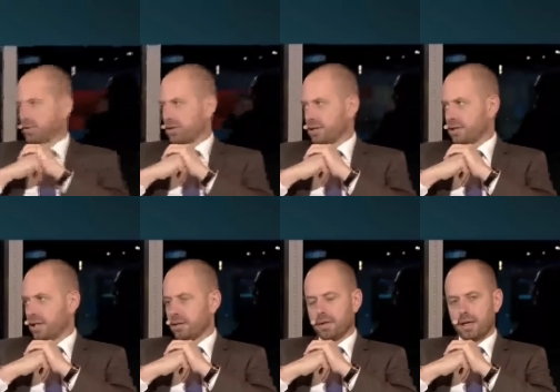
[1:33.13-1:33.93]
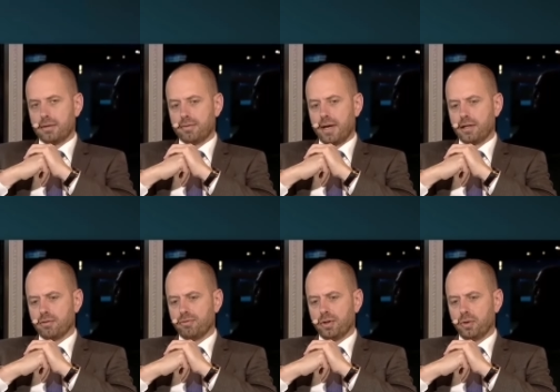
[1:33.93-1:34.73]
to sustainable
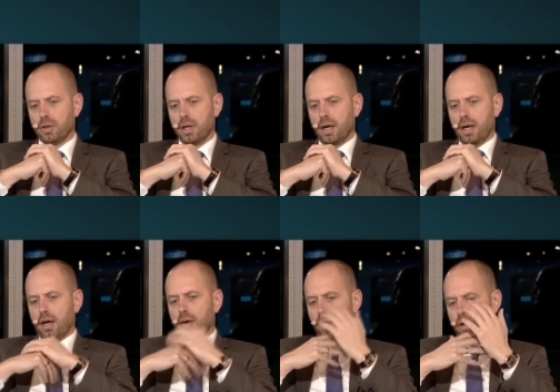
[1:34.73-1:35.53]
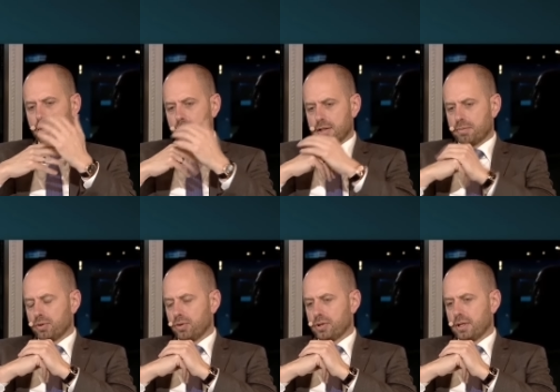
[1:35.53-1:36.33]
aviation fuel. One is
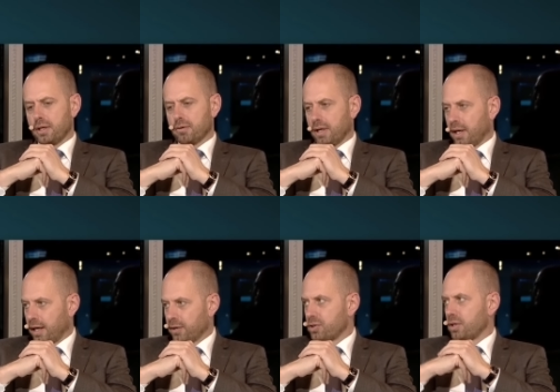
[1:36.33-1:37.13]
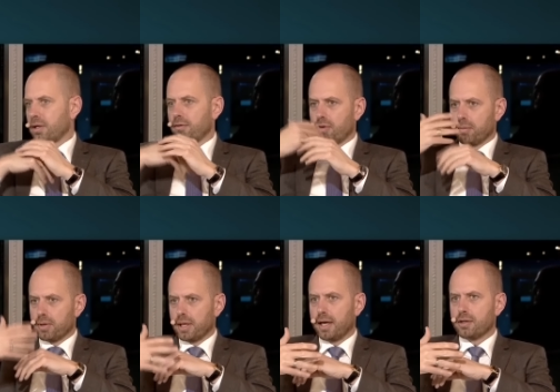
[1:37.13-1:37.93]
producing green hydrogen, and from
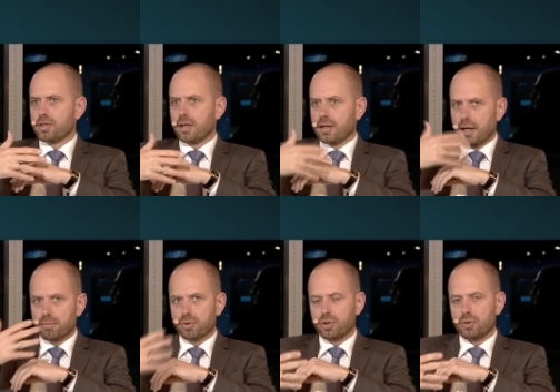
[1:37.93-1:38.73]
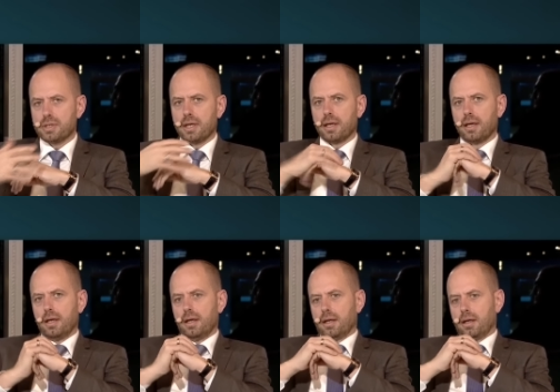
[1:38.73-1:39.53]
green hydrogen then producing
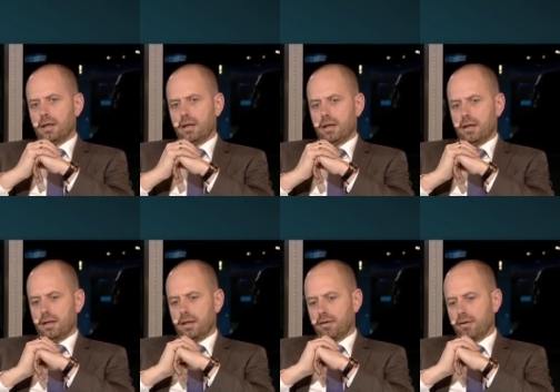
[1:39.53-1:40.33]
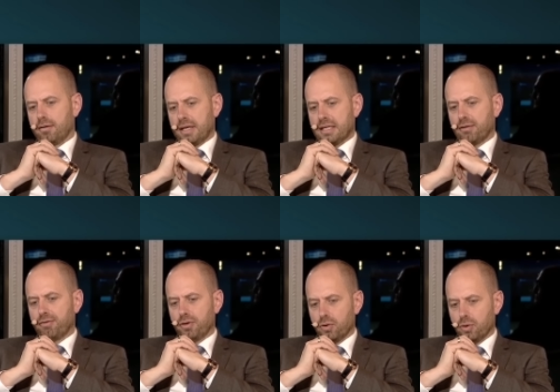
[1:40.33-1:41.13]
a synthetic
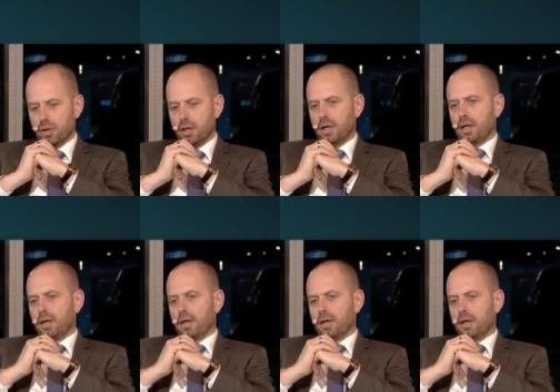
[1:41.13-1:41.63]
fuel